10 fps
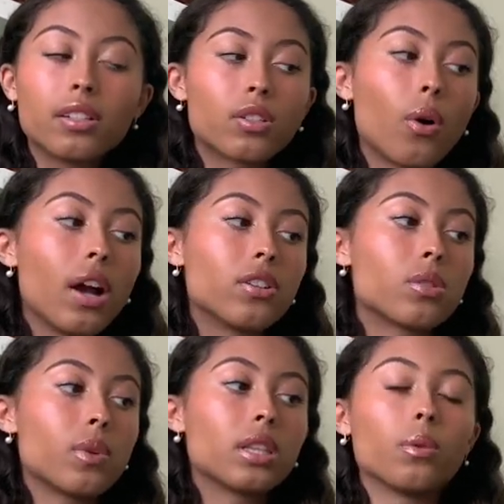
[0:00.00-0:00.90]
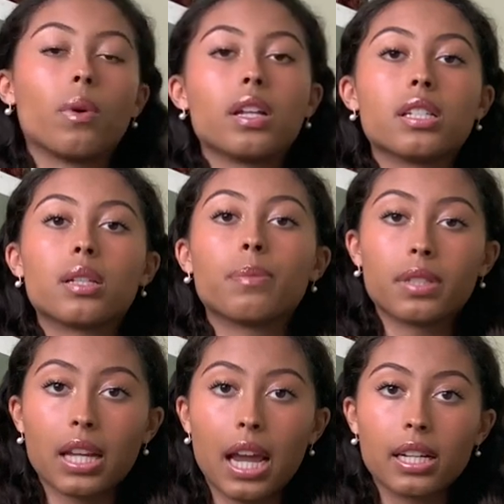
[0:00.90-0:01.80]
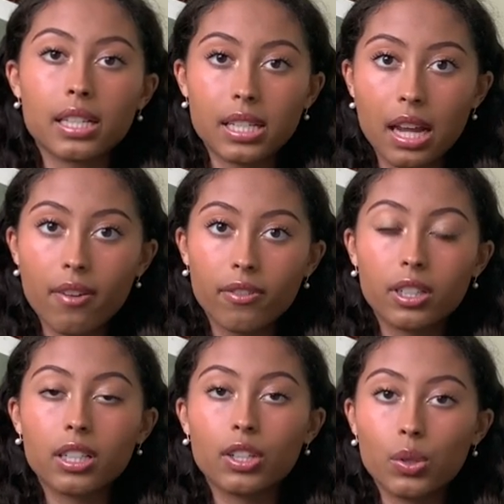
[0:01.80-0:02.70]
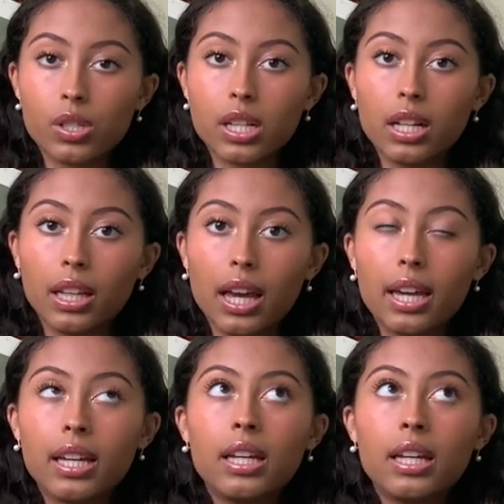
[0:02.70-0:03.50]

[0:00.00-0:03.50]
So I just read the ones that pertain to Stanford and UCLA.